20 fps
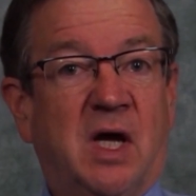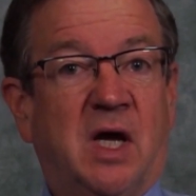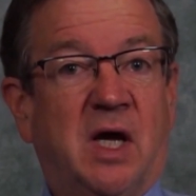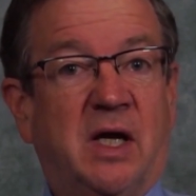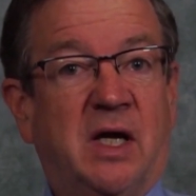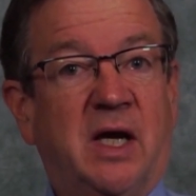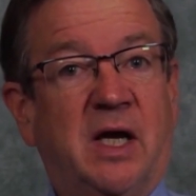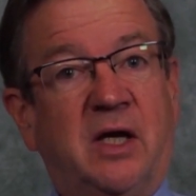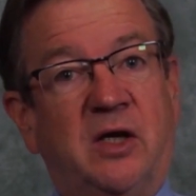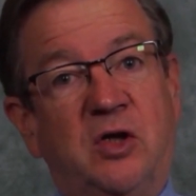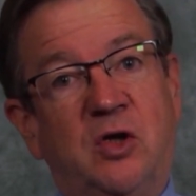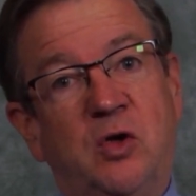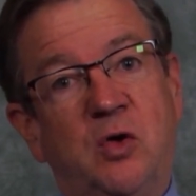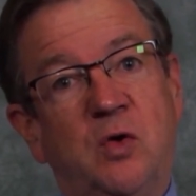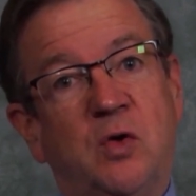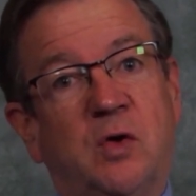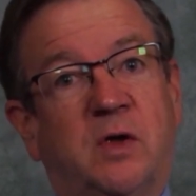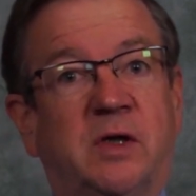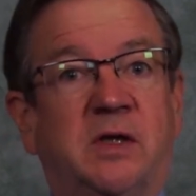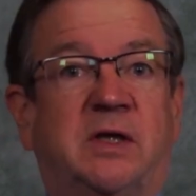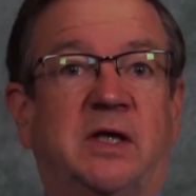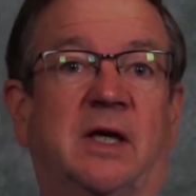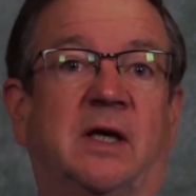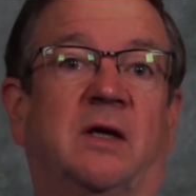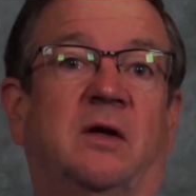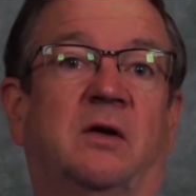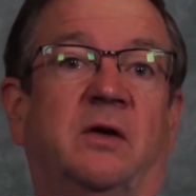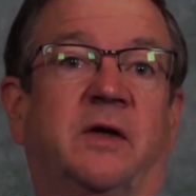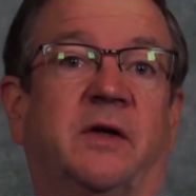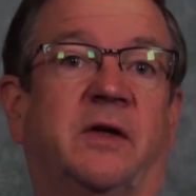And then you can take
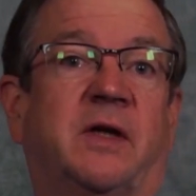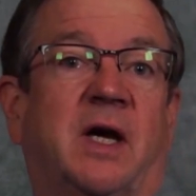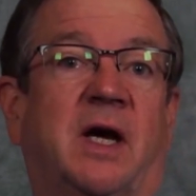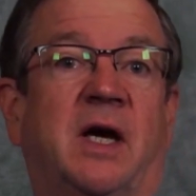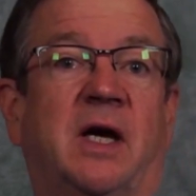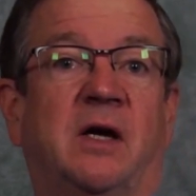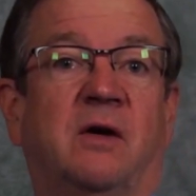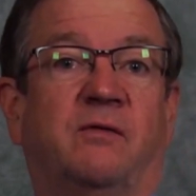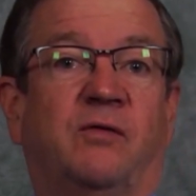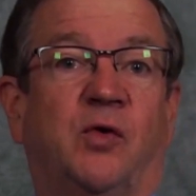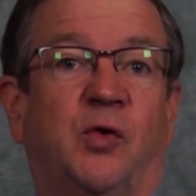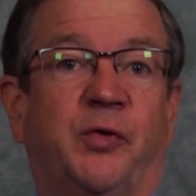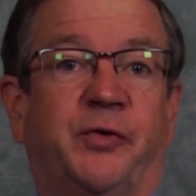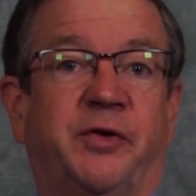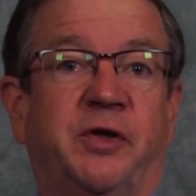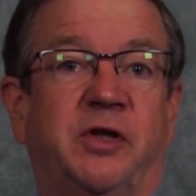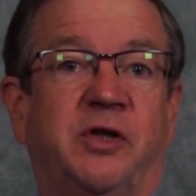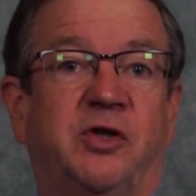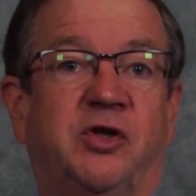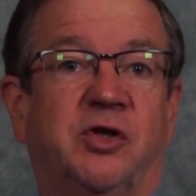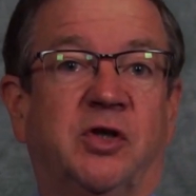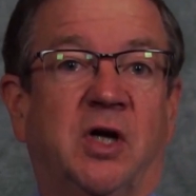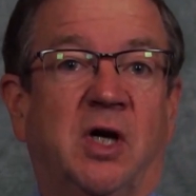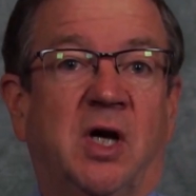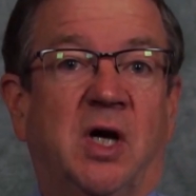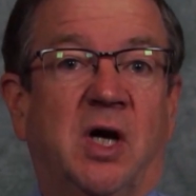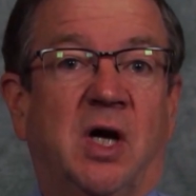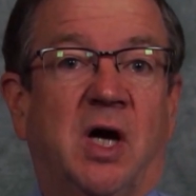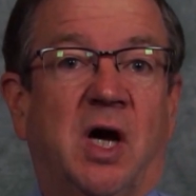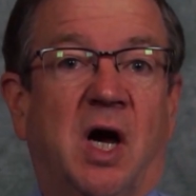a look at the higher voltage,
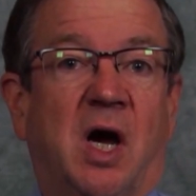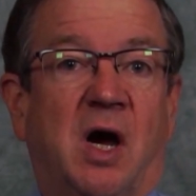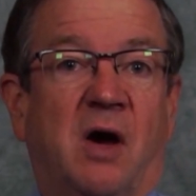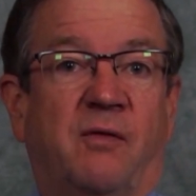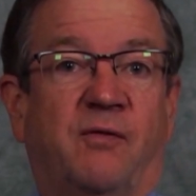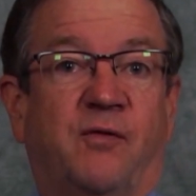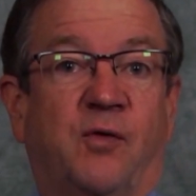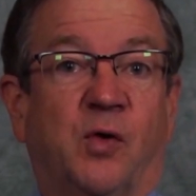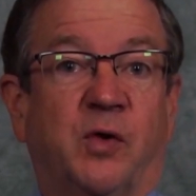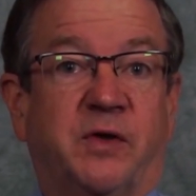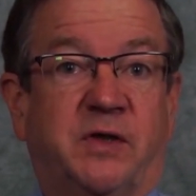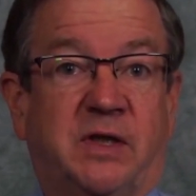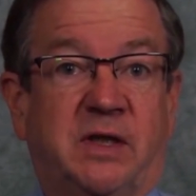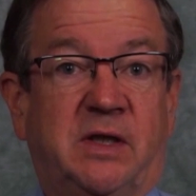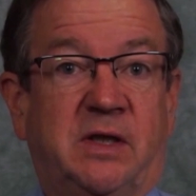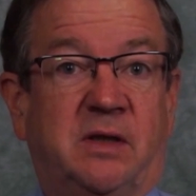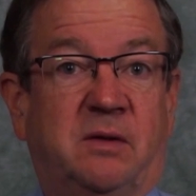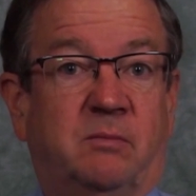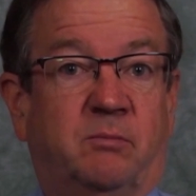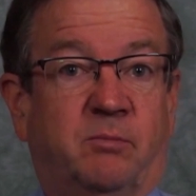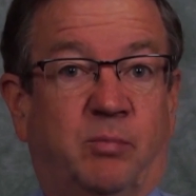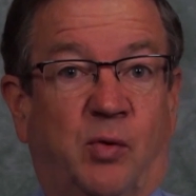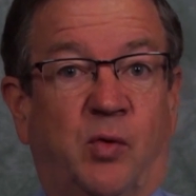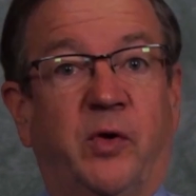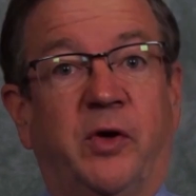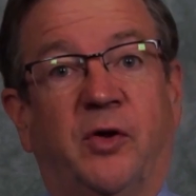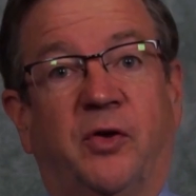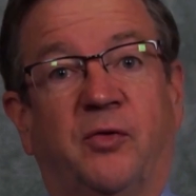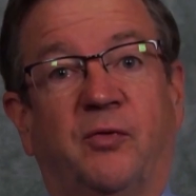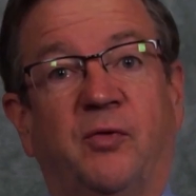
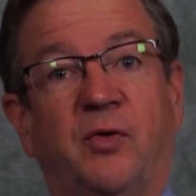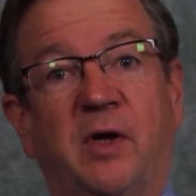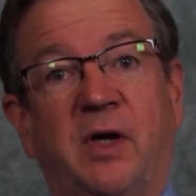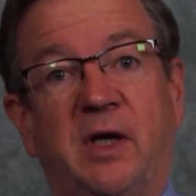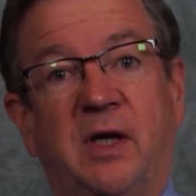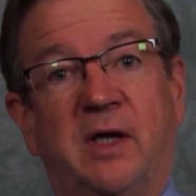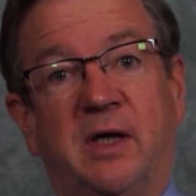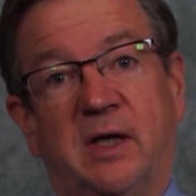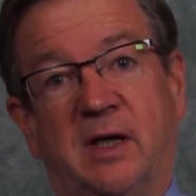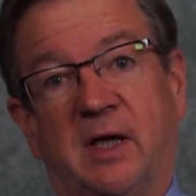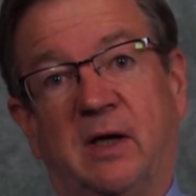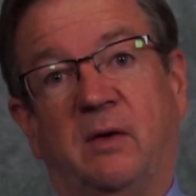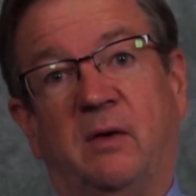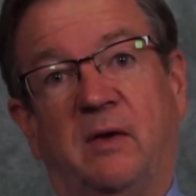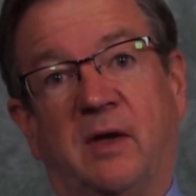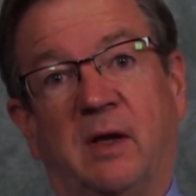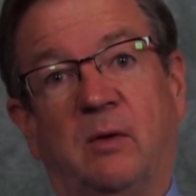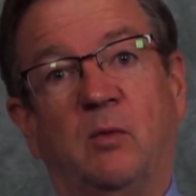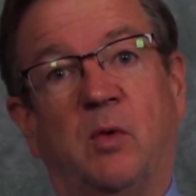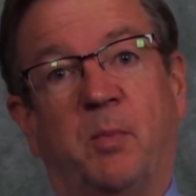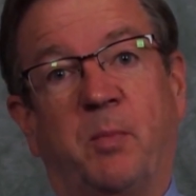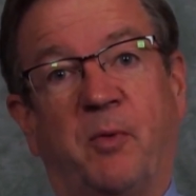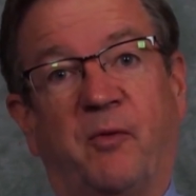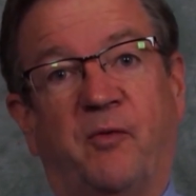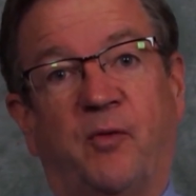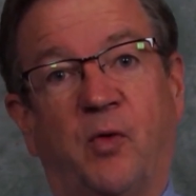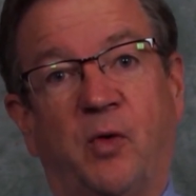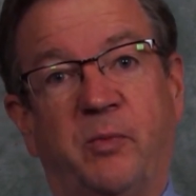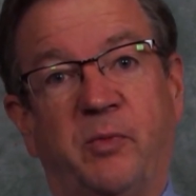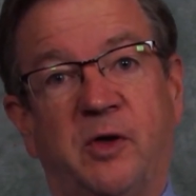14.3, and then we'll
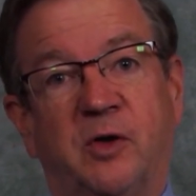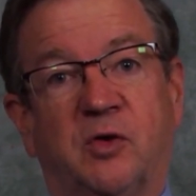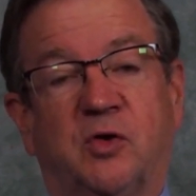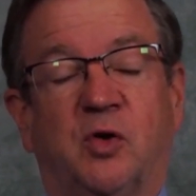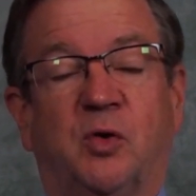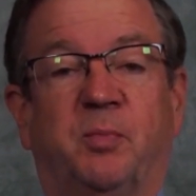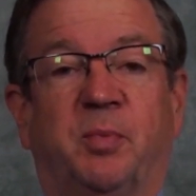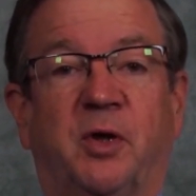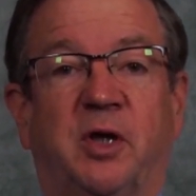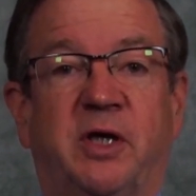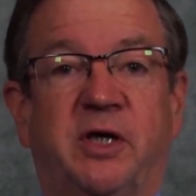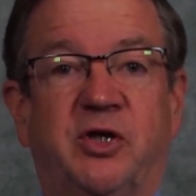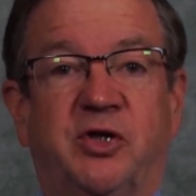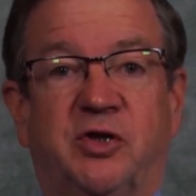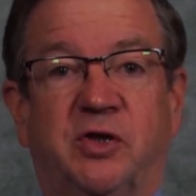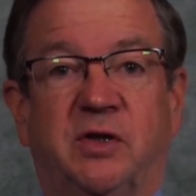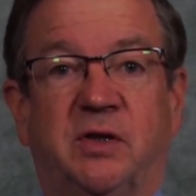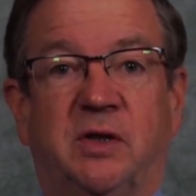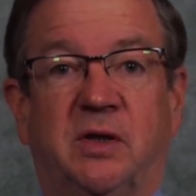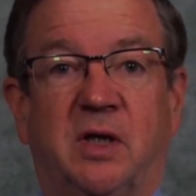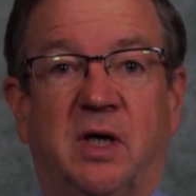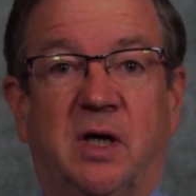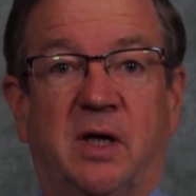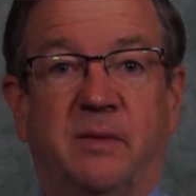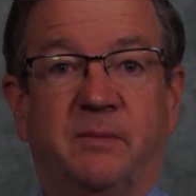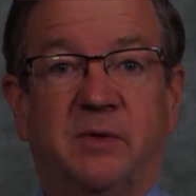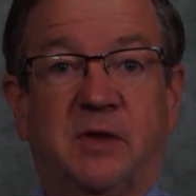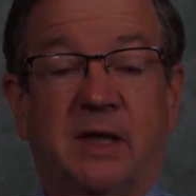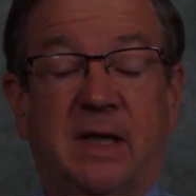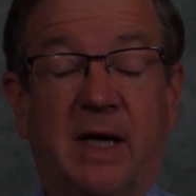perform the interpolation
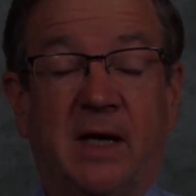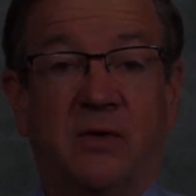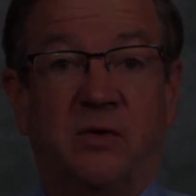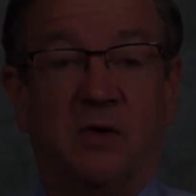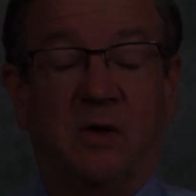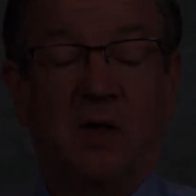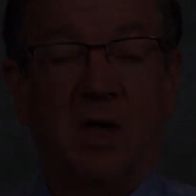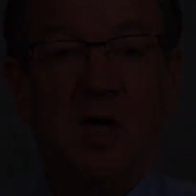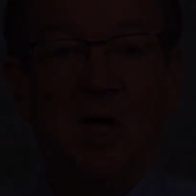together.